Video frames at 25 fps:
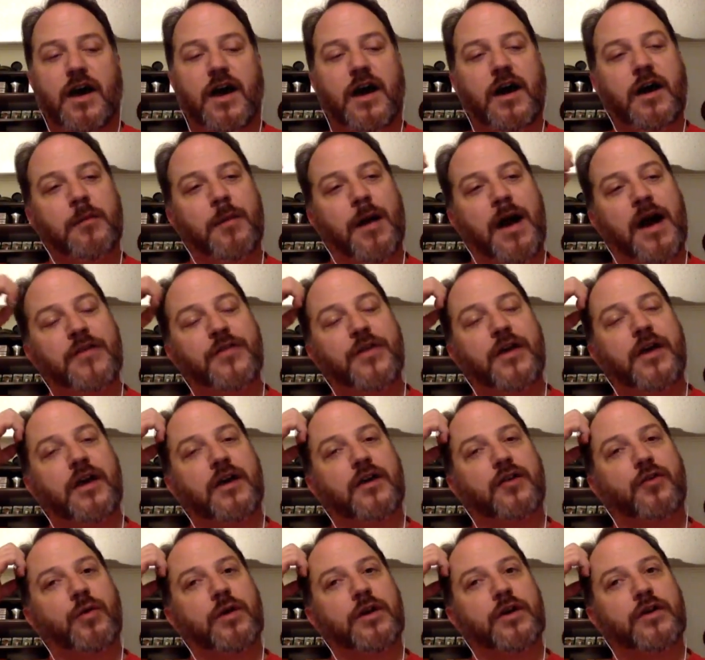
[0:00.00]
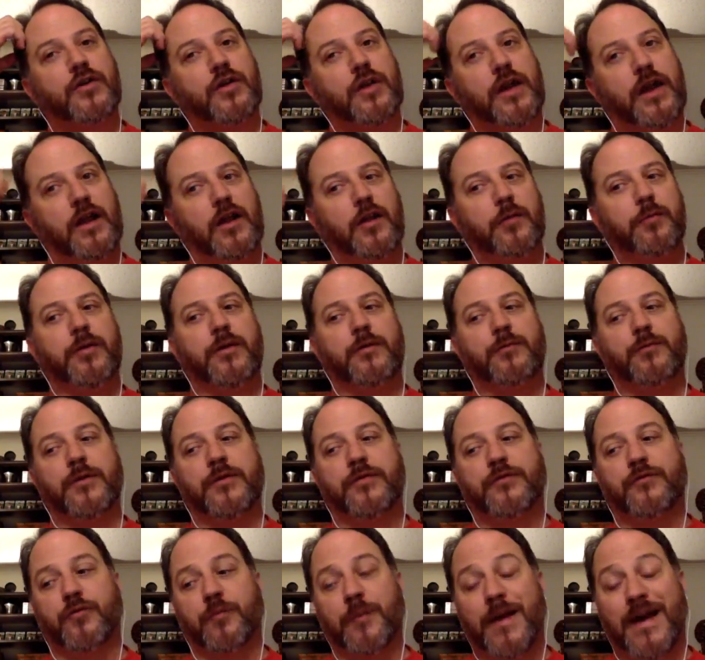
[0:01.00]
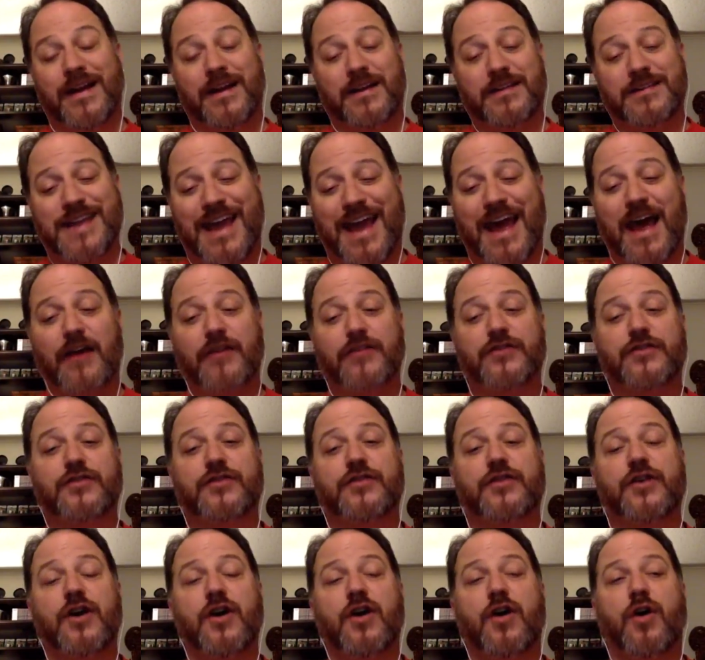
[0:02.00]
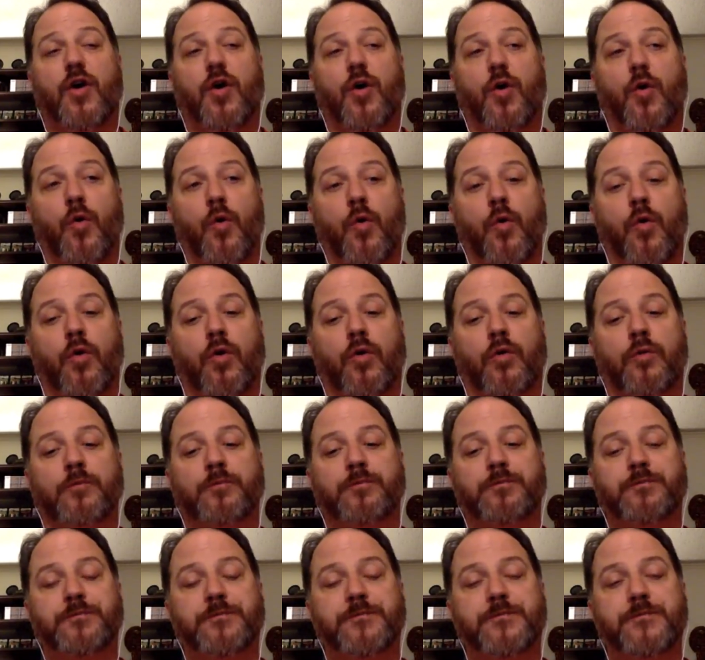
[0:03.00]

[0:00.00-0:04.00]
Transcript: I think a critical element with dramatic tasks or